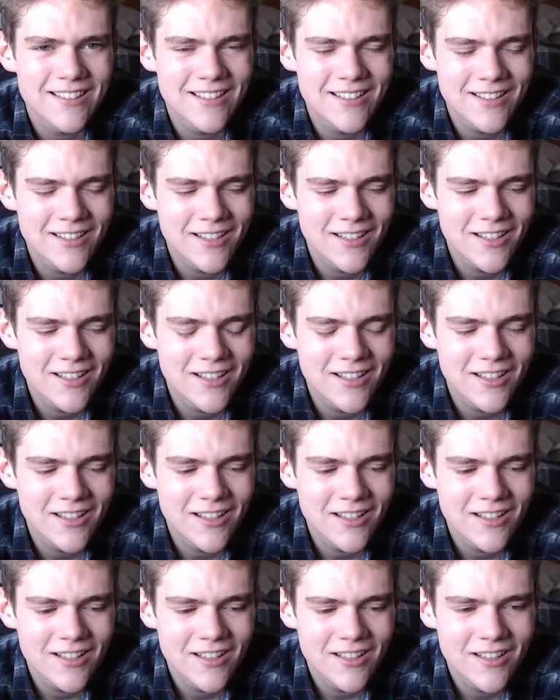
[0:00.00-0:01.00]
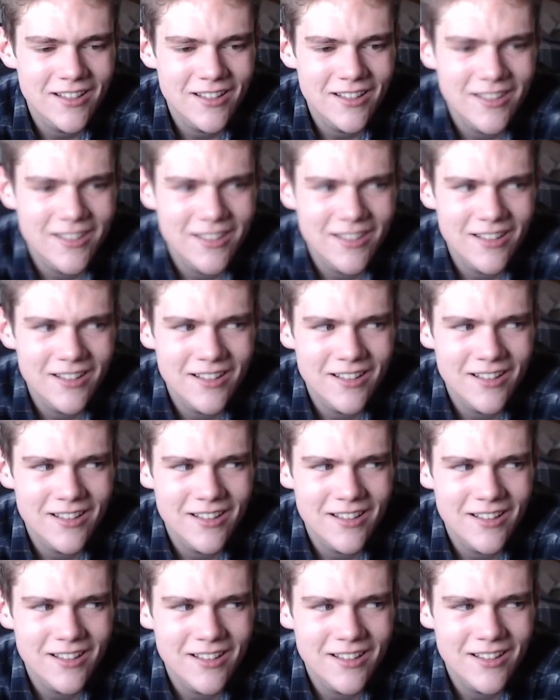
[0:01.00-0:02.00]

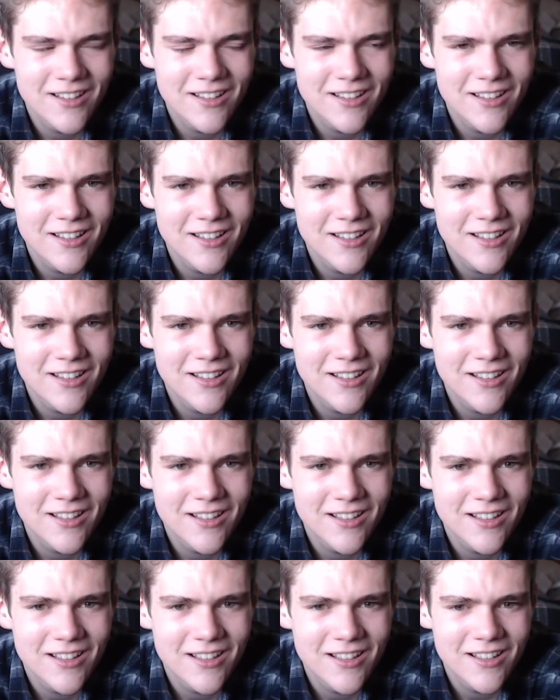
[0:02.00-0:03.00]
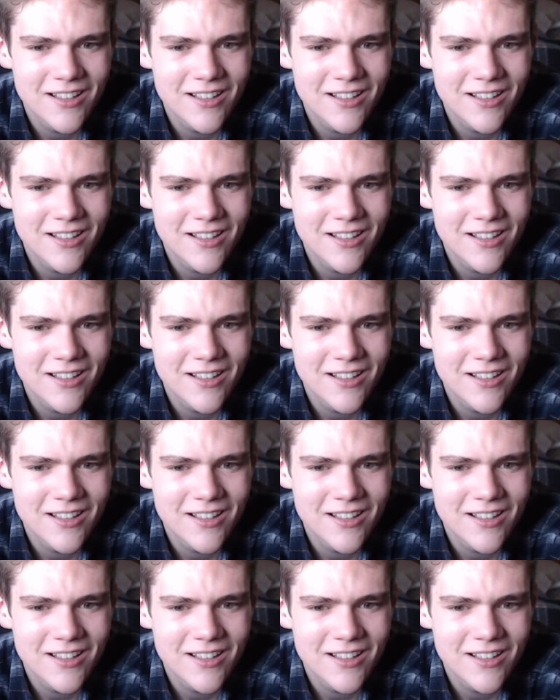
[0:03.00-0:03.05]
Nothing is said.